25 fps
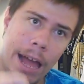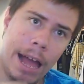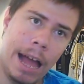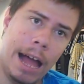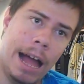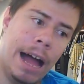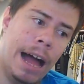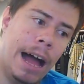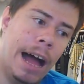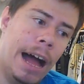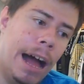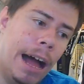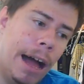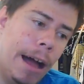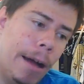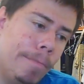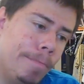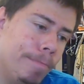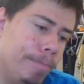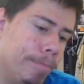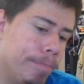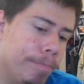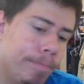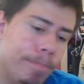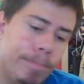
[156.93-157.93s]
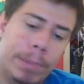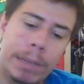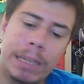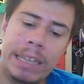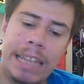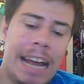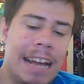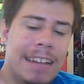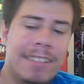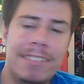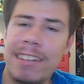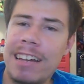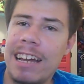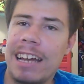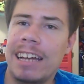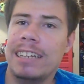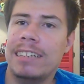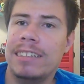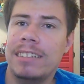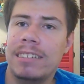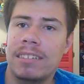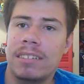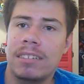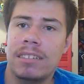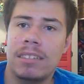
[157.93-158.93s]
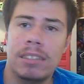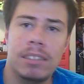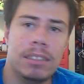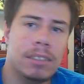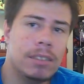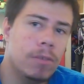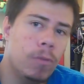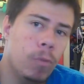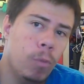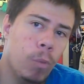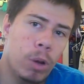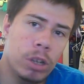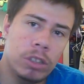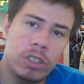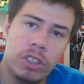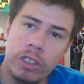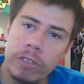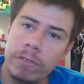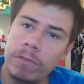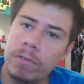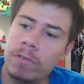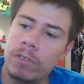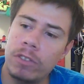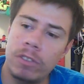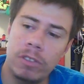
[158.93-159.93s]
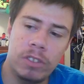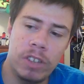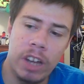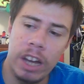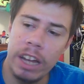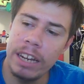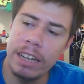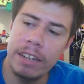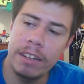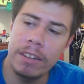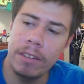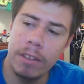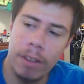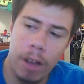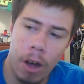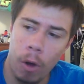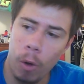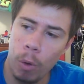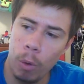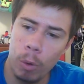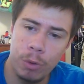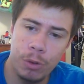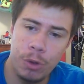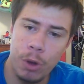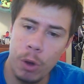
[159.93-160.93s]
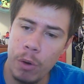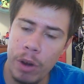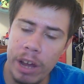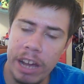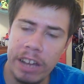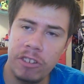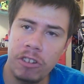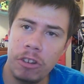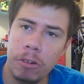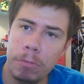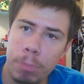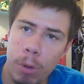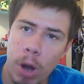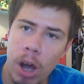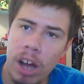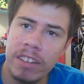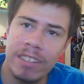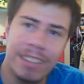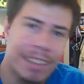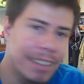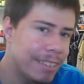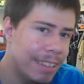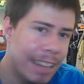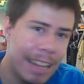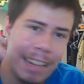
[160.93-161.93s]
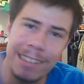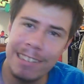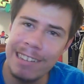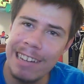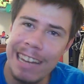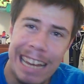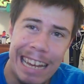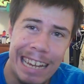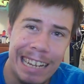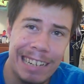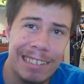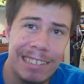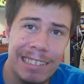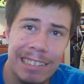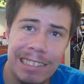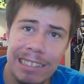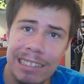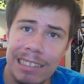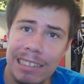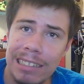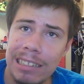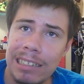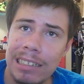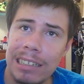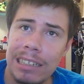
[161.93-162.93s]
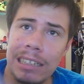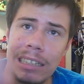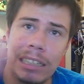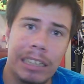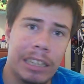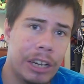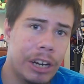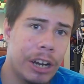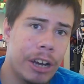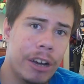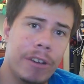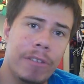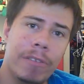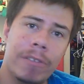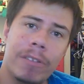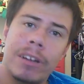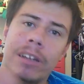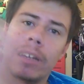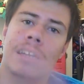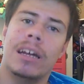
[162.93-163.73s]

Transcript: But that's it. Once you've done the whole donation process, that's it. You know?